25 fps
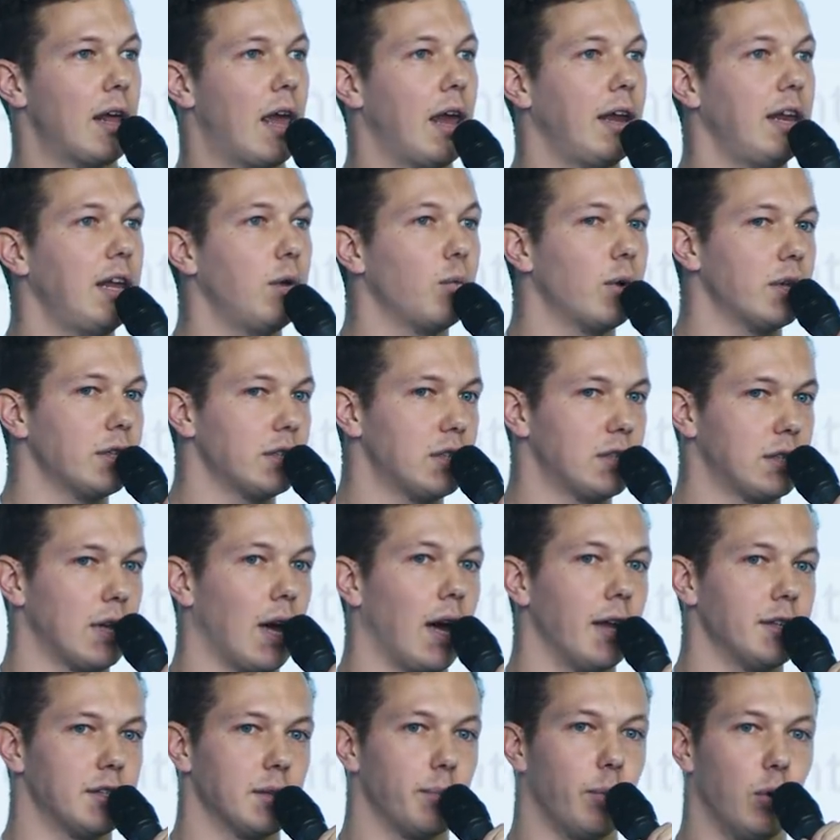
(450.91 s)
anyone
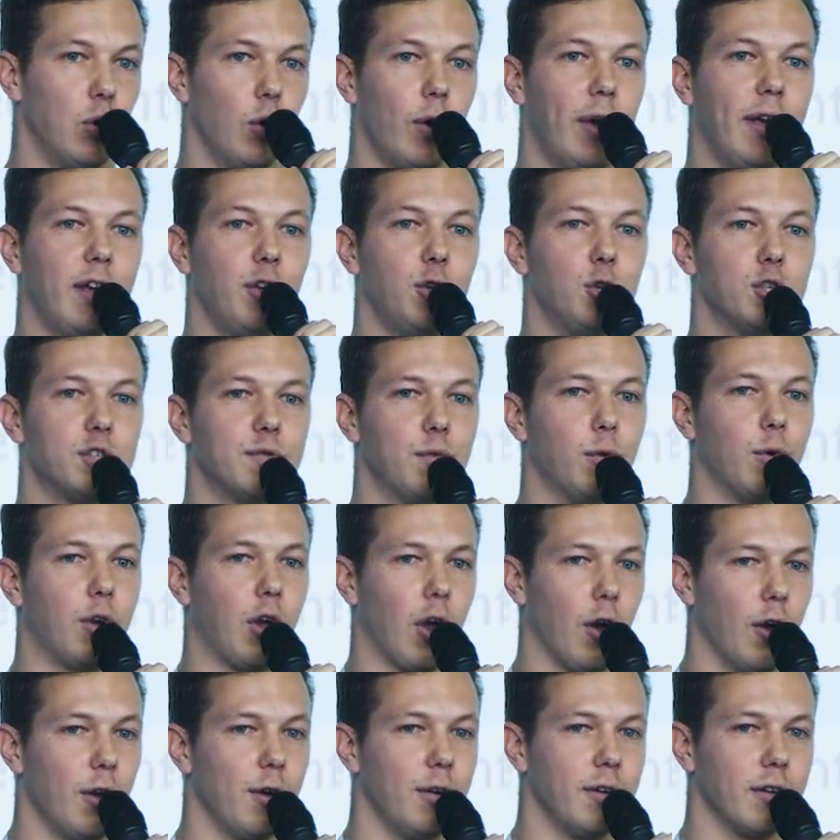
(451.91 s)
start deploying useful
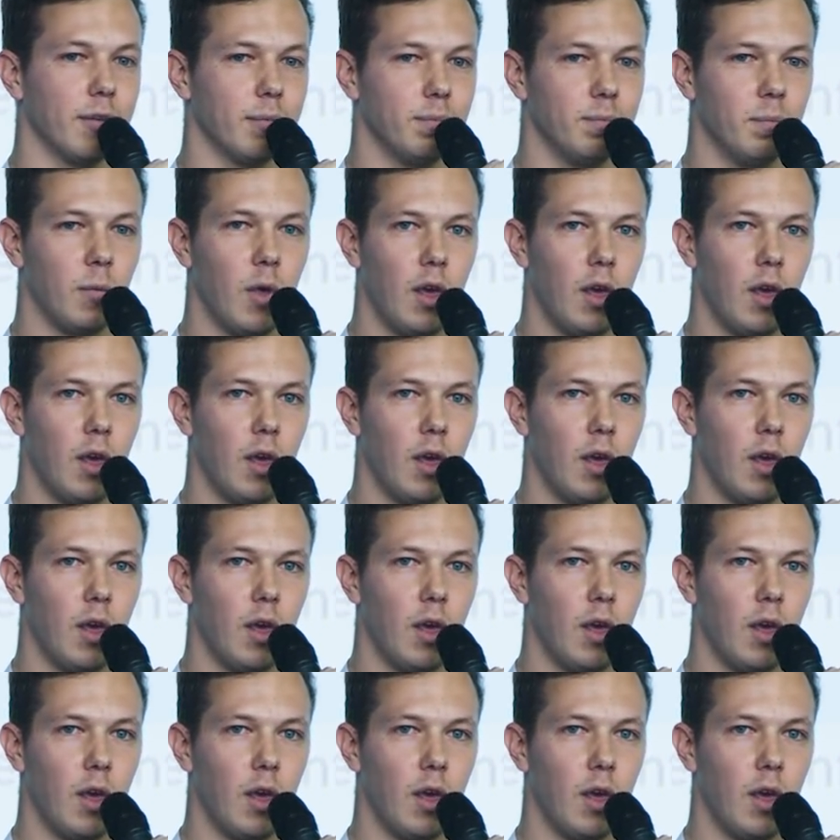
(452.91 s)
code.